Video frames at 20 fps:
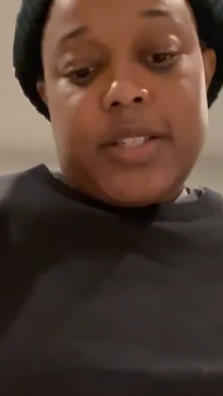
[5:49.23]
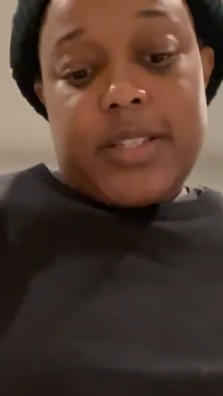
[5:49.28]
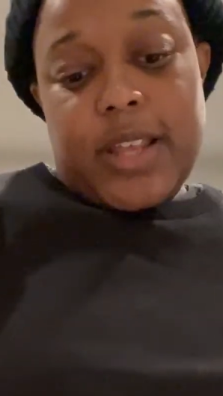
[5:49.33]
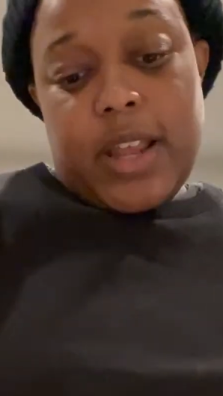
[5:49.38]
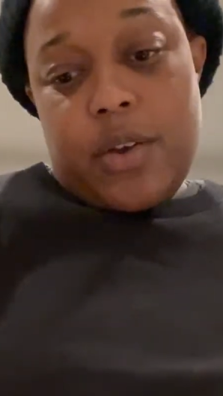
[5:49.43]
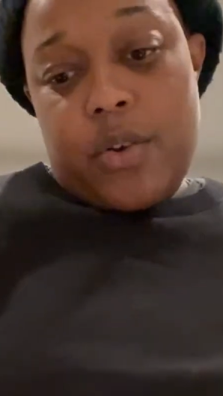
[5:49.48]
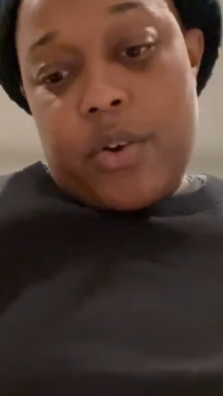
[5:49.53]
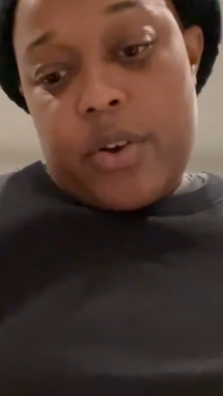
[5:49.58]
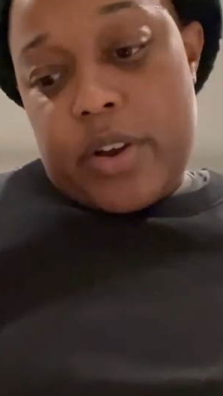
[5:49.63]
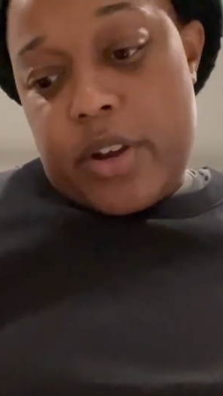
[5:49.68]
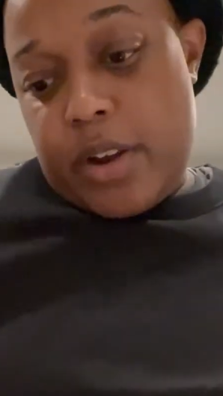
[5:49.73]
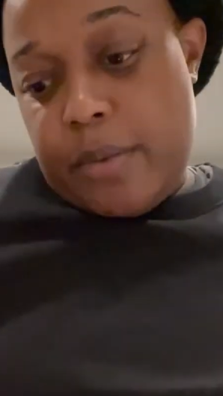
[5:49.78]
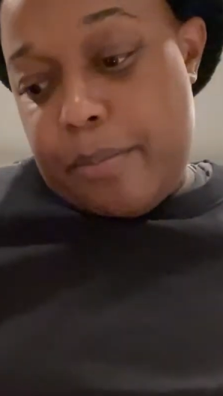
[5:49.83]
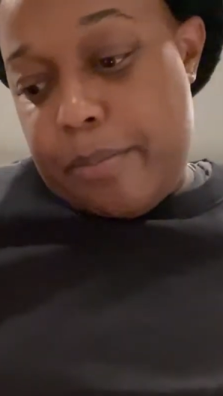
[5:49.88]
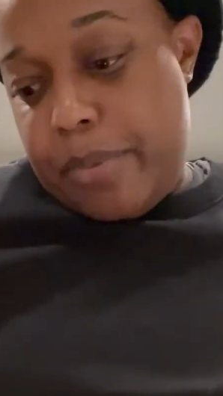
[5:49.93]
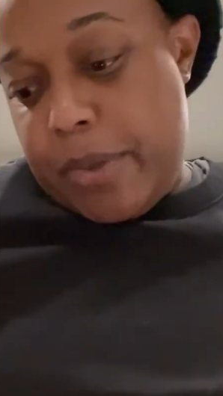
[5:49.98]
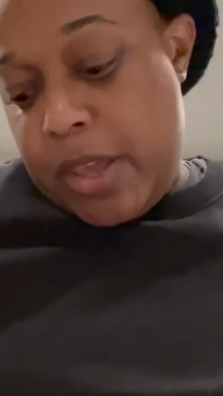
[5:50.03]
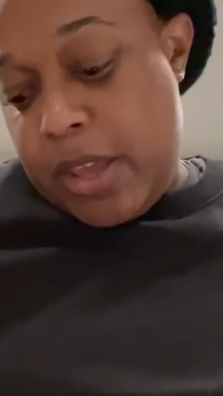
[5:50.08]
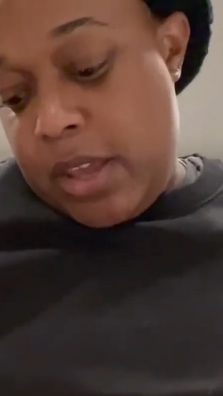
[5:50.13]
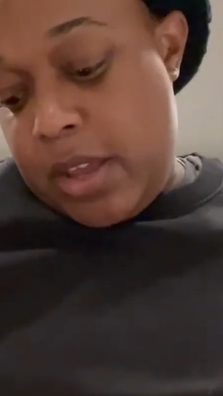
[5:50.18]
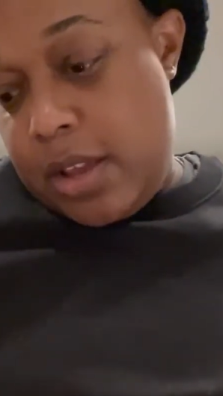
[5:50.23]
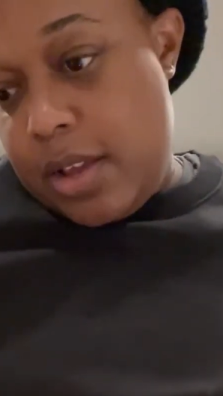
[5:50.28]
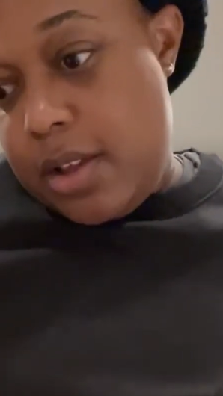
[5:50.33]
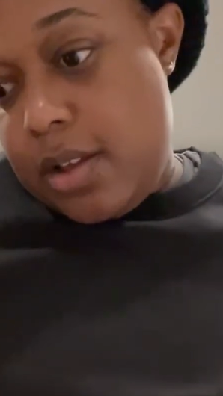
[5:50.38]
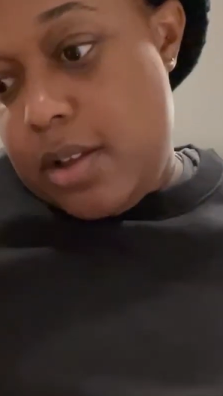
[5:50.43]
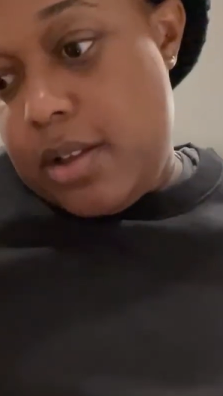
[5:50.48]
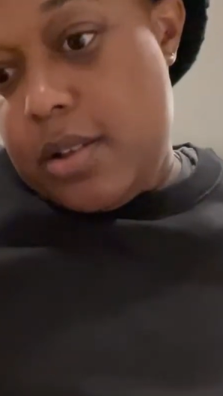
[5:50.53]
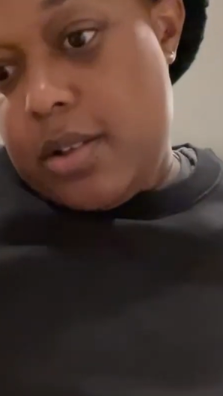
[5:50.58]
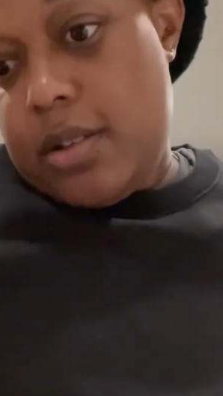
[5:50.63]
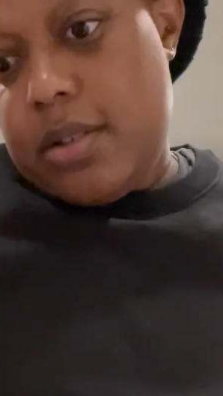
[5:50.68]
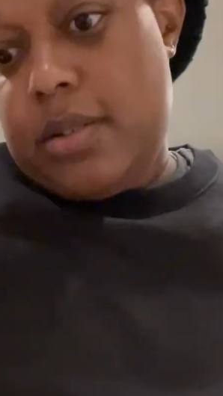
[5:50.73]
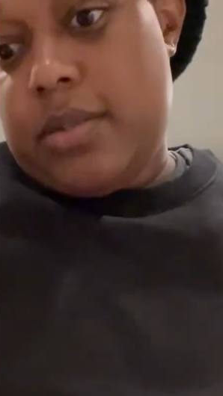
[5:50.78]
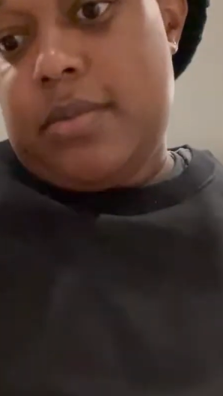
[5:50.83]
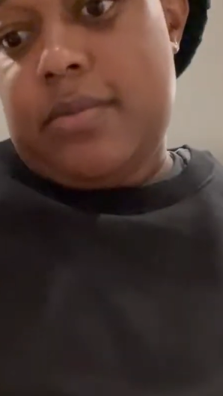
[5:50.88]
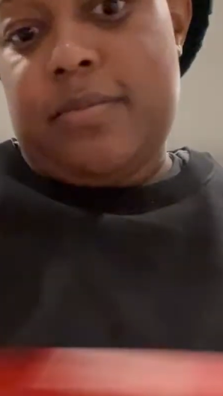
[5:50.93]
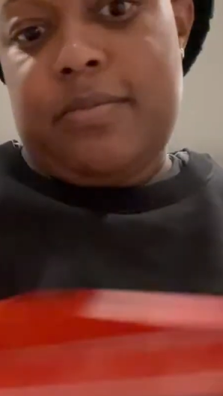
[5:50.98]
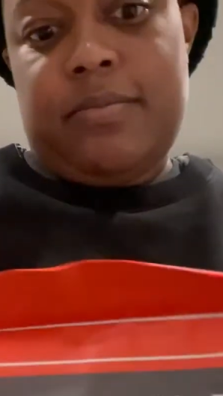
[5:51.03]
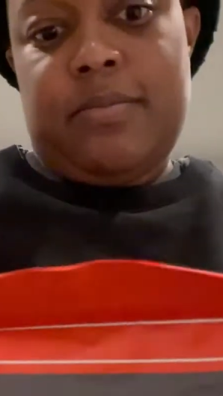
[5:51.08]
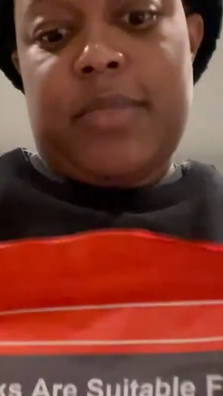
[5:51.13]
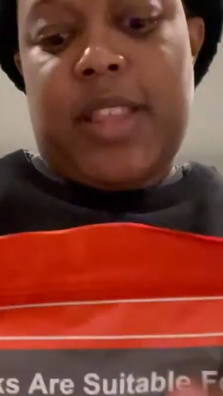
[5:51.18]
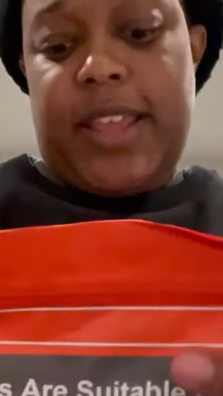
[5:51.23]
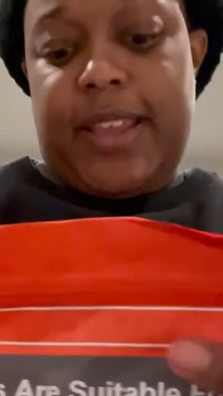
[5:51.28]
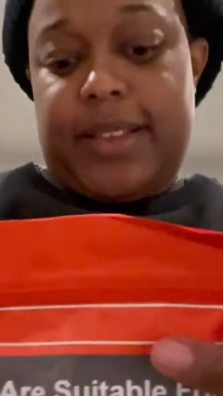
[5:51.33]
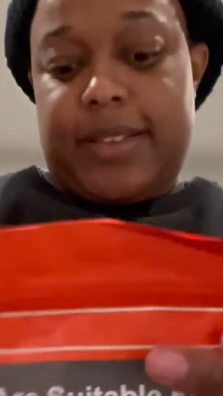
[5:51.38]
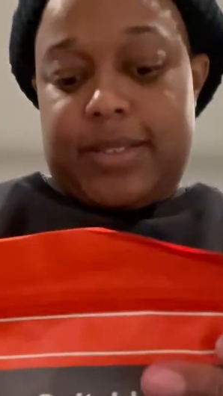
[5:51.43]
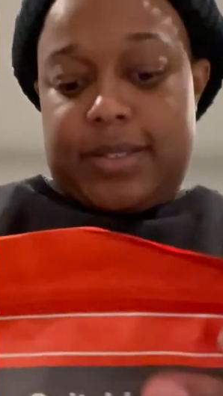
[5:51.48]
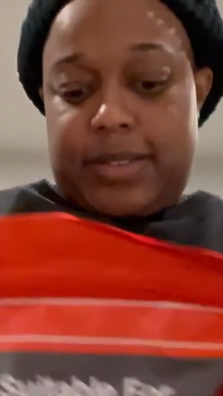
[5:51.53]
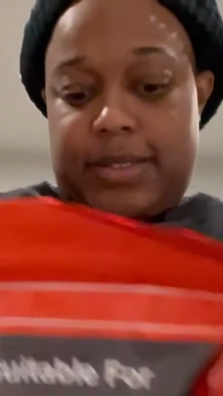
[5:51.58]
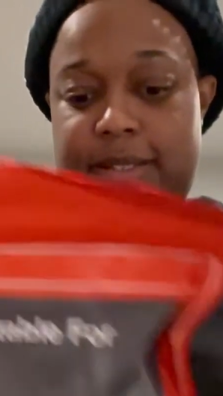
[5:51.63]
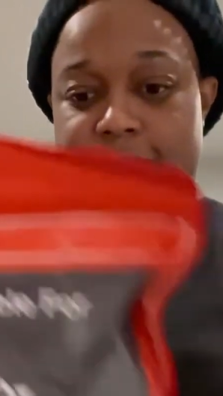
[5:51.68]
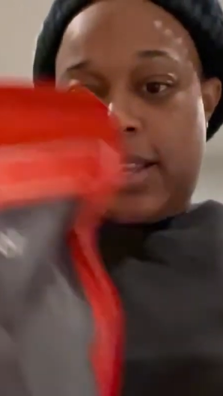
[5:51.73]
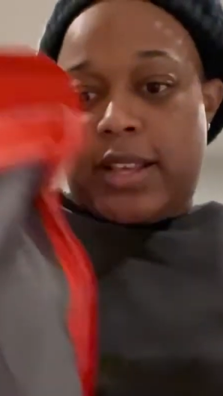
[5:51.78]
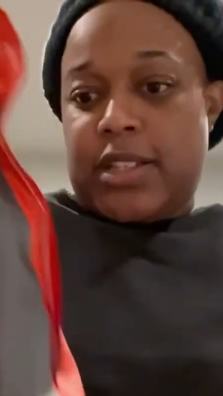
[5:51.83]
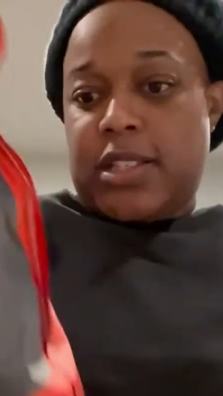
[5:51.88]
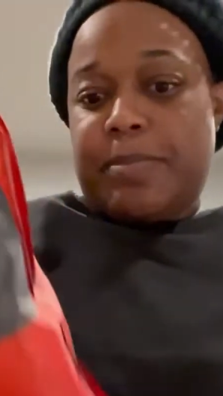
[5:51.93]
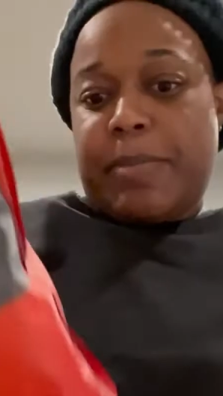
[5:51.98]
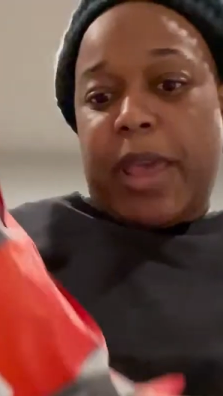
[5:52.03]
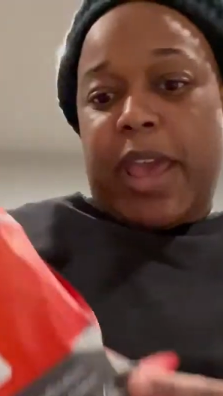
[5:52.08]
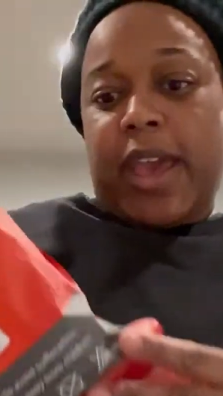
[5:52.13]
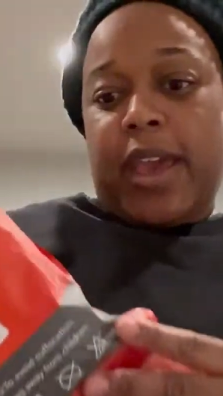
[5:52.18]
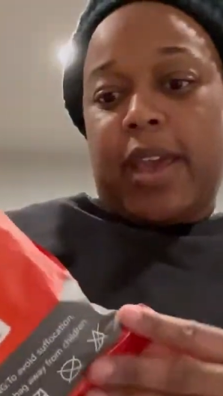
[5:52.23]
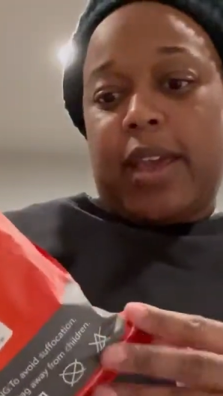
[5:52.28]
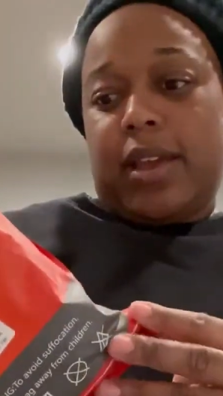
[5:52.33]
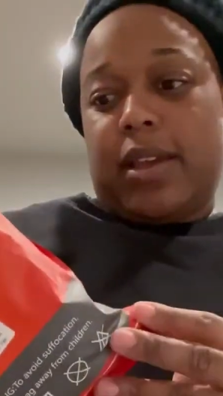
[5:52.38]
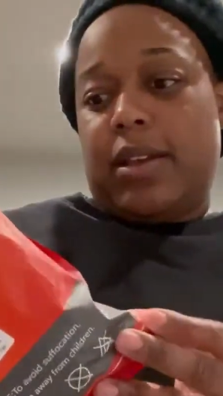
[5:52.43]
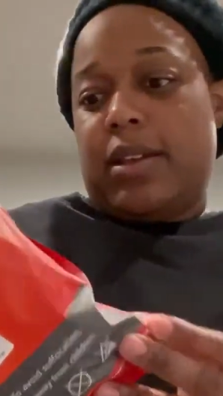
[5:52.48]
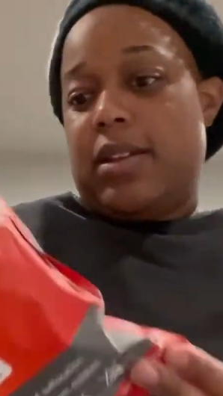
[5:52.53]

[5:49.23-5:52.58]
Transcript: I ordered a big like, six pack.